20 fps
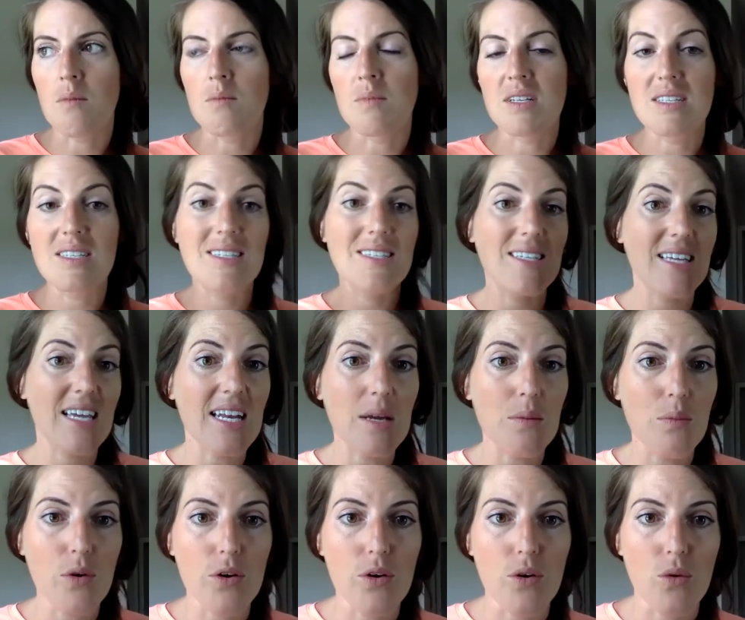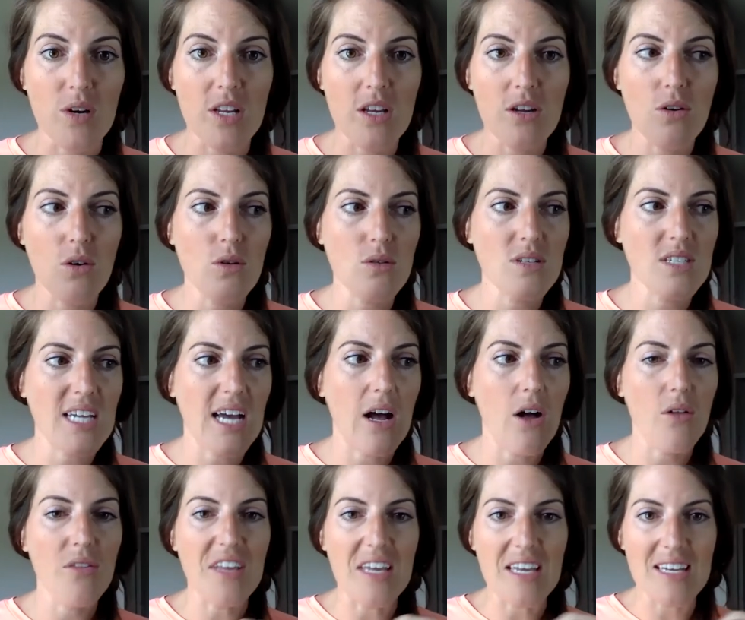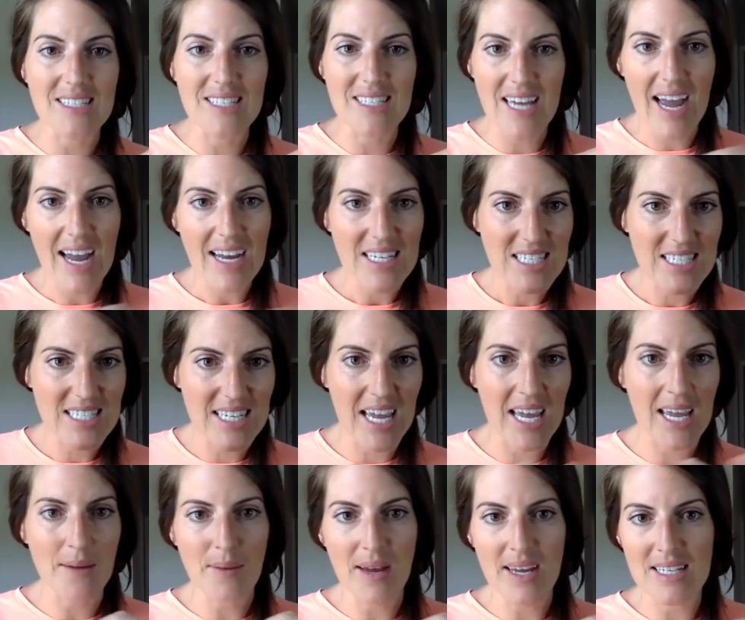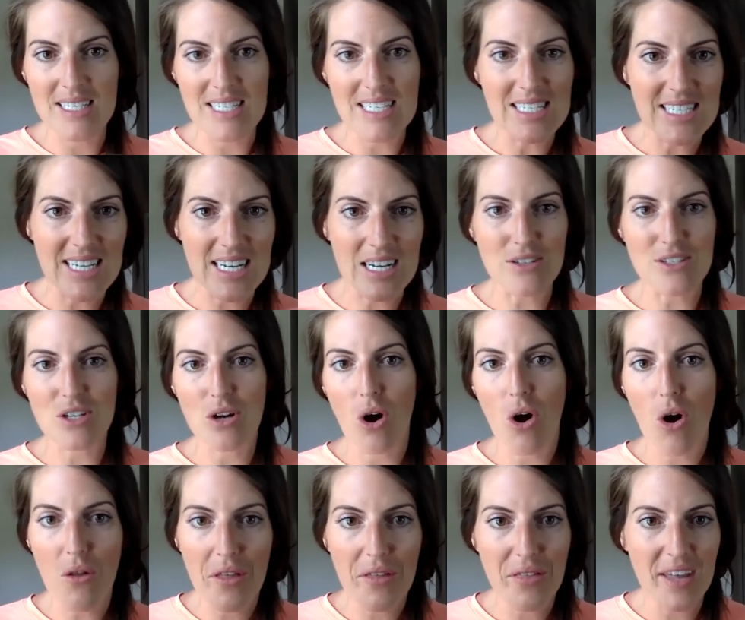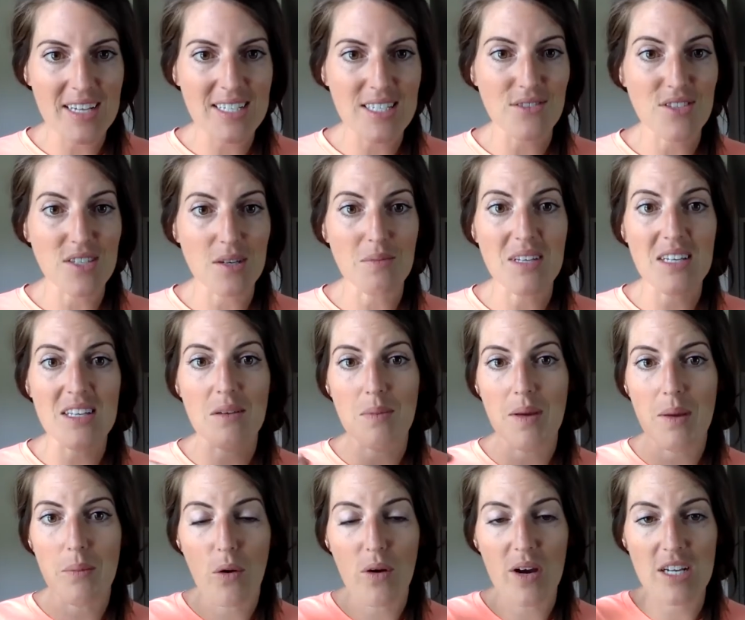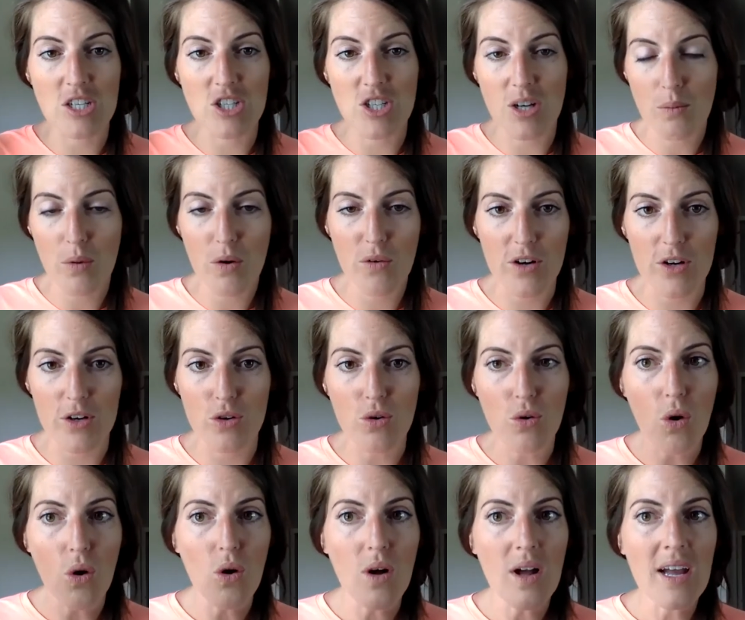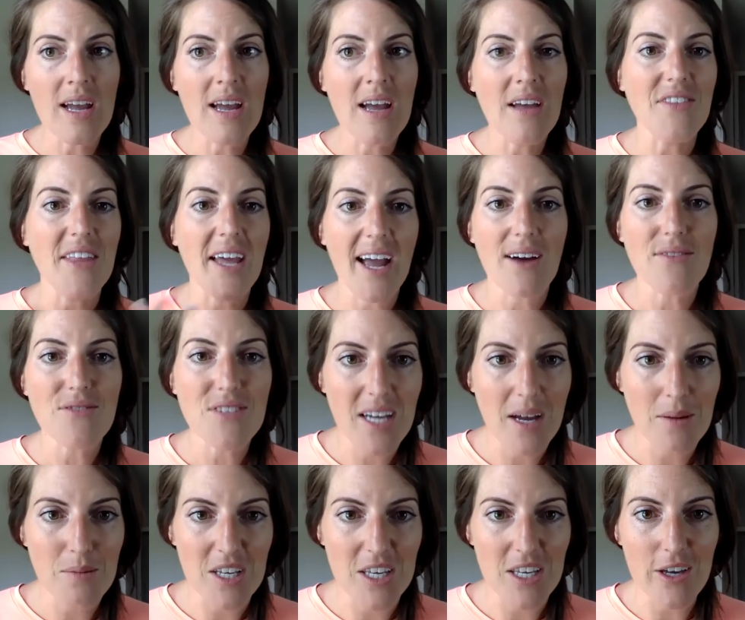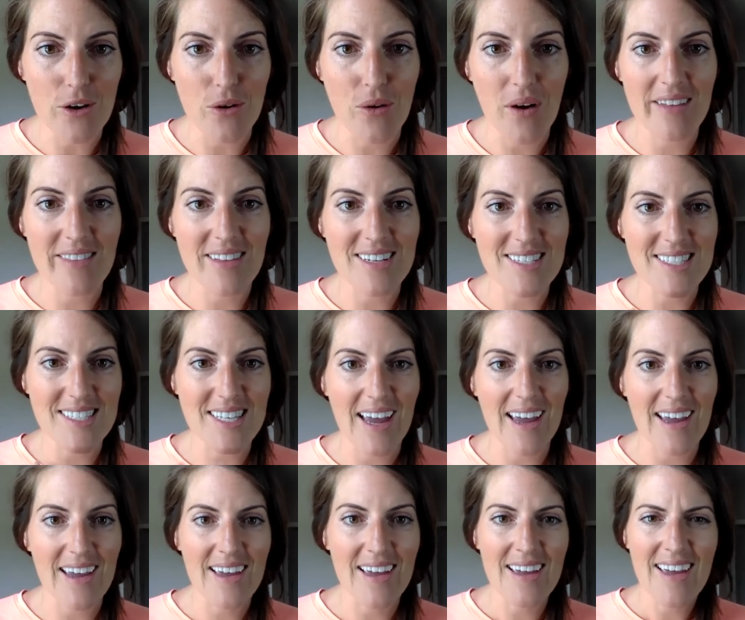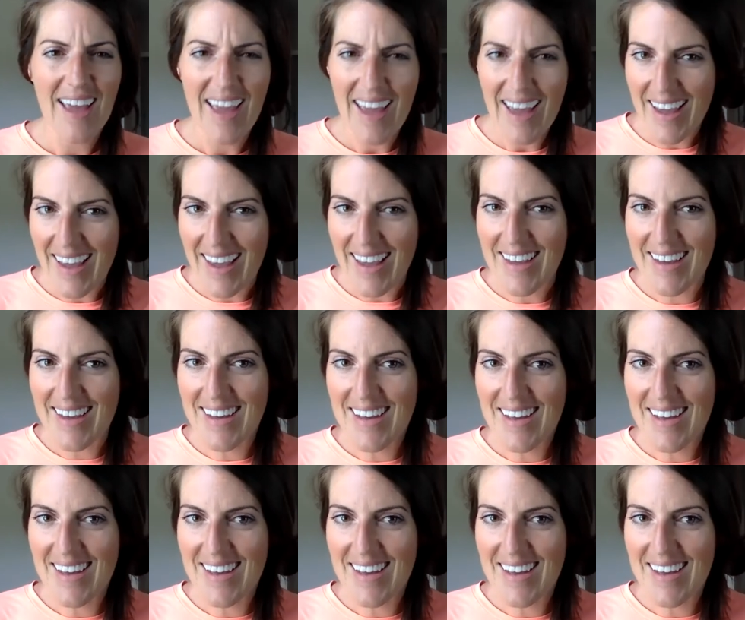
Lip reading: skinny brew, when you don't tell the exact name and details and all the things of something that people can jump over to Google, they have to come to you and they say, hey,